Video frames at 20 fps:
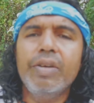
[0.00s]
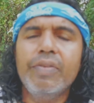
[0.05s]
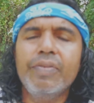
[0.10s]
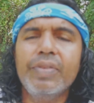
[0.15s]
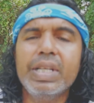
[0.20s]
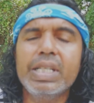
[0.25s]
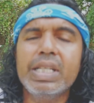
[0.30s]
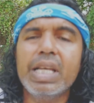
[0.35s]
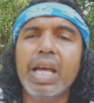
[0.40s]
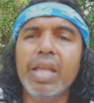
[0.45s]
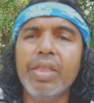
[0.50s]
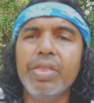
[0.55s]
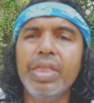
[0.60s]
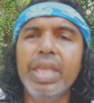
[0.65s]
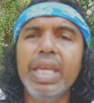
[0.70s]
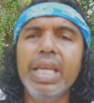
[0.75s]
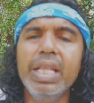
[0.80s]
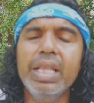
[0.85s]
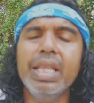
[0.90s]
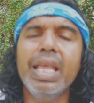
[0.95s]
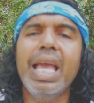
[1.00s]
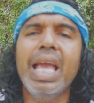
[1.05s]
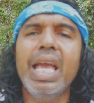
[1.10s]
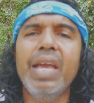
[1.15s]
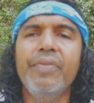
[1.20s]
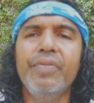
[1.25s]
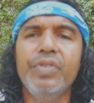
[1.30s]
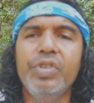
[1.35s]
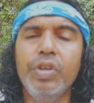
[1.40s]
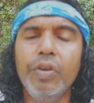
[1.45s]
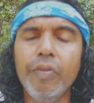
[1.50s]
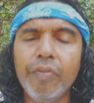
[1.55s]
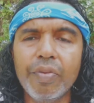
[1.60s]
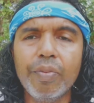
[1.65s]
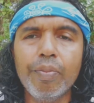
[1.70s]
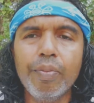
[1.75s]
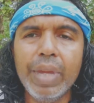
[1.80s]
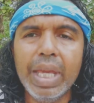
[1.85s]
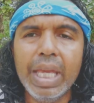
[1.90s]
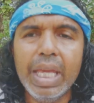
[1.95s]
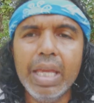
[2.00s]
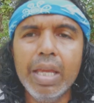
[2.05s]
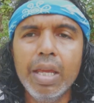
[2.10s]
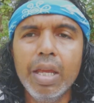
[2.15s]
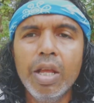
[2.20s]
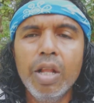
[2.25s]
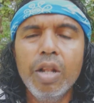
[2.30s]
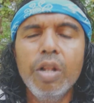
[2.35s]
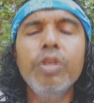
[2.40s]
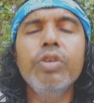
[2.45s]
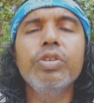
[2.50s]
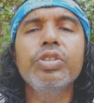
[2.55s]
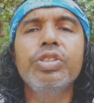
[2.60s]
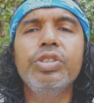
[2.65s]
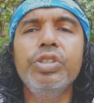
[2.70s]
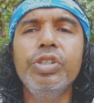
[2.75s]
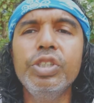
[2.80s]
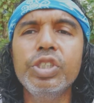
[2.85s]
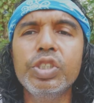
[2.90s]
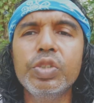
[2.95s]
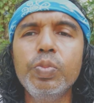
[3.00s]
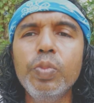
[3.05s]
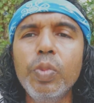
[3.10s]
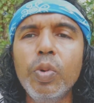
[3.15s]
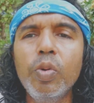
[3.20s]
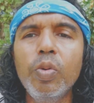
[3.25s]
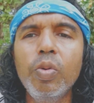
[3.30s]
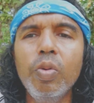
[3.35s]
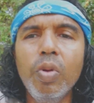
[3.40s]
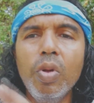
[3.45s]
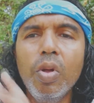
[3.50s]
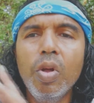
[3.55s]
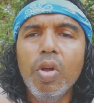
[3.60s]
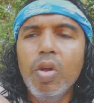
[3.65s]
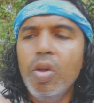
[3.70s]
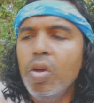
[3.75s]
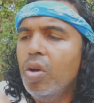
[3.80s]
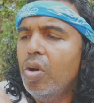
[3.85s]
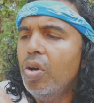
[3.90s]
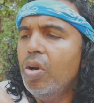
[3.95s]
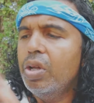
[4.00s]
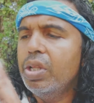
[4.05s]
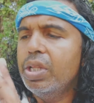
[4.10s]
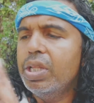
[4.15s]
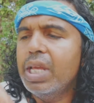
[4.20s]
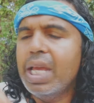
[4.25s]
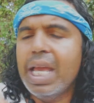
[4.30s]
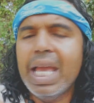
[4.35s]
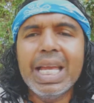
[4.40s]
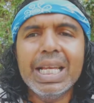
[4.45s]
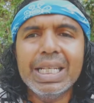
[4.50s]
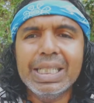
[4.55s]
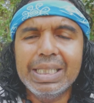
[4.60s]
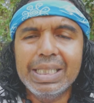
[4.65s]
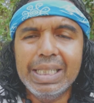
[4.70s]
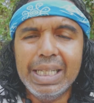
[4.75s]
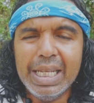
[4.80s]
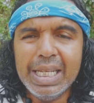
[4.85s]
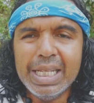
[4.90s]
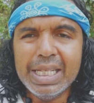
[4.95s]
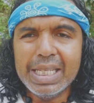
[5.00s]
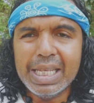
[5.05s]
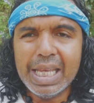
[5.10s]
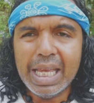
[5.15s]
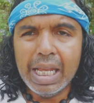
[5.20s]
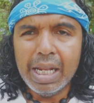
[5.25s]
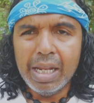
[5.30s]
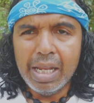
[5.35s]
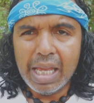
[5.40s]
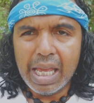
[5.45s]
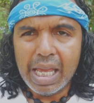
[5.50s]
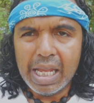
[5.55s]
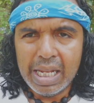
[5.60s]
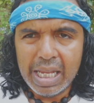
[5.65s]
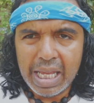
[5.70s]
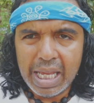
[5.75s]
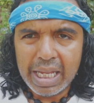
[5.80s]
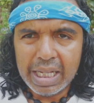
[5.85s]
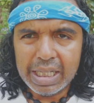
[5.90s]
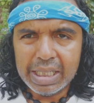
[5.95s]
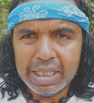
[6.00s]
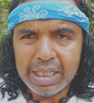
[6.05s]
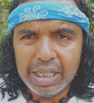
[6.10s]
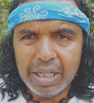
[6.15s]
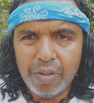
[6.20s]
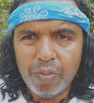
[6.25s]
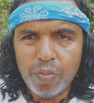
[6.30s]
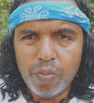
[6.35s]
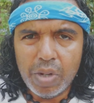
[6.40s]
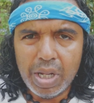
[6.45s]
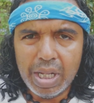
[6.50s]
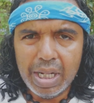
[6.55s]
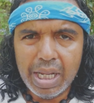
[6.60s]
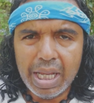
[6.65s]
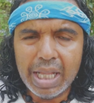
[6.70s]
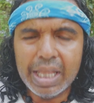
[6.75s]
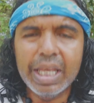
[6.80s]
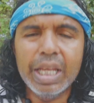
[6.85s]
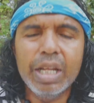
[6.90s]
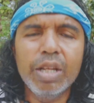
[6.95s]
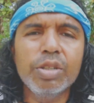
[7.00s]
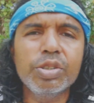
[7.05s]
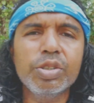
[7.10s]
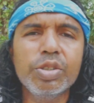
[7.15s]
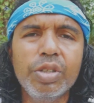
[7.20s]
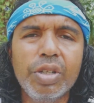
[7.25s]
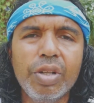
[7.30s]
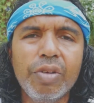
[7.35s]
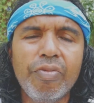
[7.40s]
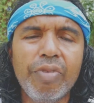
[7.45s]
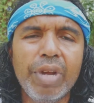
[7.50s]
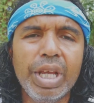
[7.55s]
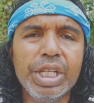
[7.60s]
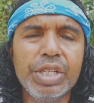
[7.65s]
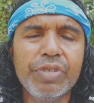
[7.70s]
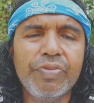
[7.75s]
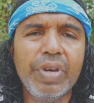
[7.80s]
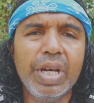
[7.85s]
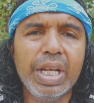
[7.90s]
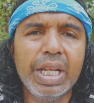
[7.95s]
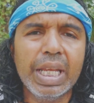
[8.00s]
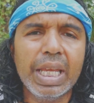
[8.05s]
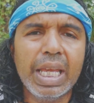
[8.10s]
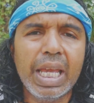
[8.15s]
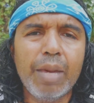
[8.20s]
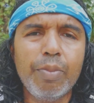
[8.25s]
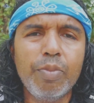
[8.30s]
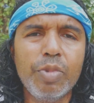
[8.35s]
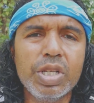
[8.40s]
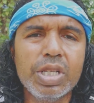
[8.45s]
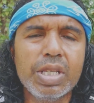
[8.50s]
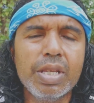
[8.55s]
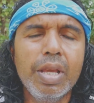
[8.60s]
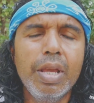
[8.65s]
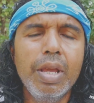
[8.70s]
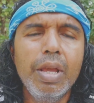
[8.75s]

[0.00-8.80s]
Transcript: of this. I think the f2 for me looks too small on the X-T10 and the X-T1. I think it looks good on rangefinder cameras,